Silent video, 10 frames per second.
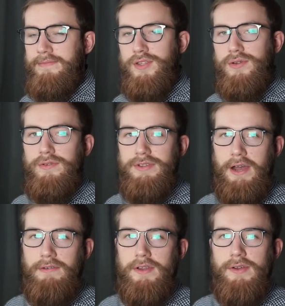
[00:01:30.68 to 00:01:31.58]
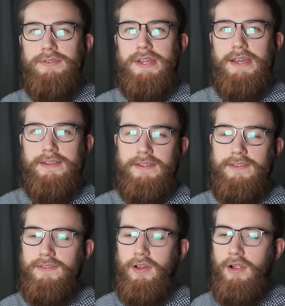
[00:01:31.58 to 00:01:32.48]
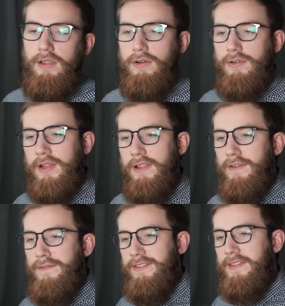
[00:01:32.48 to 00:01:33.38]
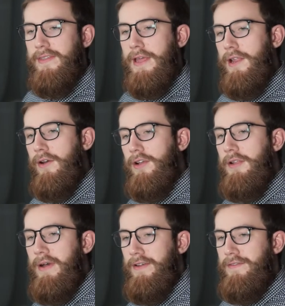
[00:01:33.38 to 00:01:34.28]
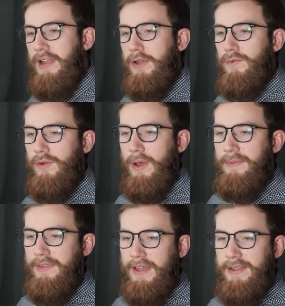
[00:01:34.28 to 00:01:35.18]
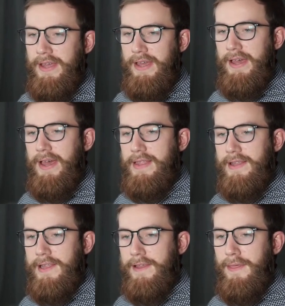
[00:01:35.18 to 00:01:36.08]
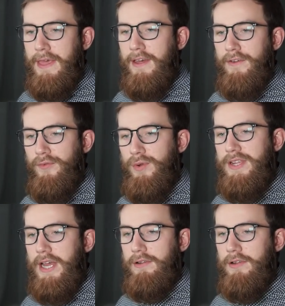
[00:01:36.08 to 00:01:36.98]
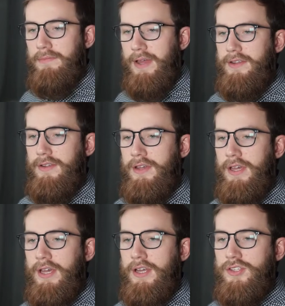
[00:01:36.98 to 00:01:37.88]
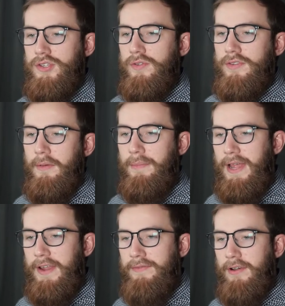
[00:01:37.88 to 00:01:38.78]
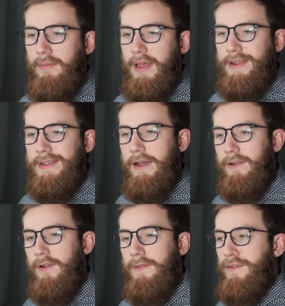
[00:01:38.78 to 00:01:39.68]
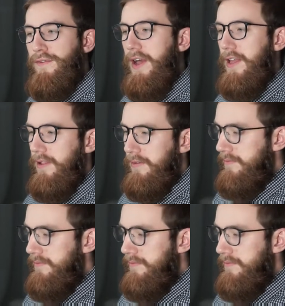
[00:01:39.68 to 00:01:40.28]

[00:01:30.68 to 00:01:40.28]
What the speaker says: To download and install Local, visit the Local by Flywheel website and click the free download button. Choose your platform and download the file.